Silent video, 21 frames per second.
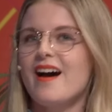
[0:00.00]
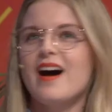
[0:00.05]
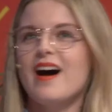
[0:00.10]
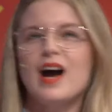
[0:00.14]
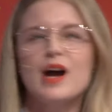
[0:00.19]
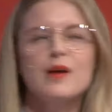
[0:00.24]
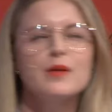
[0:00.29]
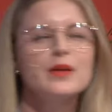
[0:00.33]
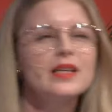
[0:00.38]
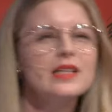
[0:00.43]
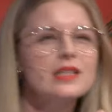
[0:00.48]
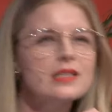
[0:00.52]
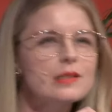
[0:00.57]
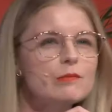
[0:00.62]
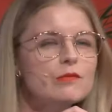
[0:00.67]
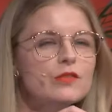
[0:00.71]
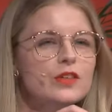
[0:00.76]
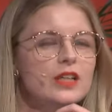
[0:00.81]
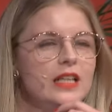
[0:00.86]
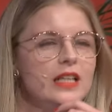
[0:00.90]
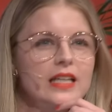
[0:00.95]
I would get some
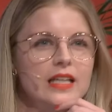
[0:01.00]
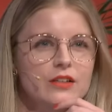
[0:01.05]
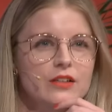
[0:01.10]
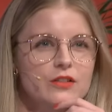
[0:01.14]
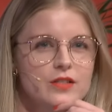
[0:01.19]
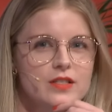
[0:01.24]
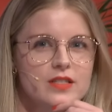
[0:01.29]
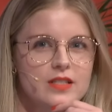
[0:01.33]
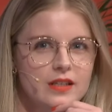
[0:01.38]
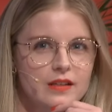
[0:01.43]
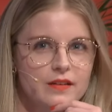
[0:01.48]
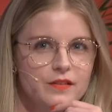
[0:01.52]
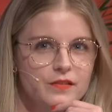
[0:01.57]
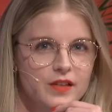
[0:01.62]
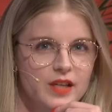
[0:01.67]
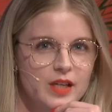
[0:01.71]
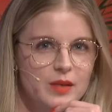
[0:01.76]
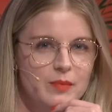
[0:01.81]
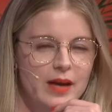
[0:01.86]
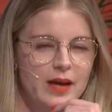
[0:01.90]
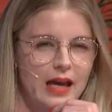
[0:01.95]
really interesting
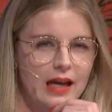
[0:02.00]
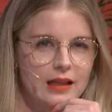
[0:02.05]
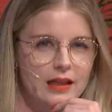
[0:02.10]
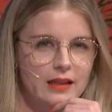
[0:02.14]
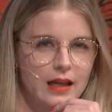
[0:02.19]
feedback.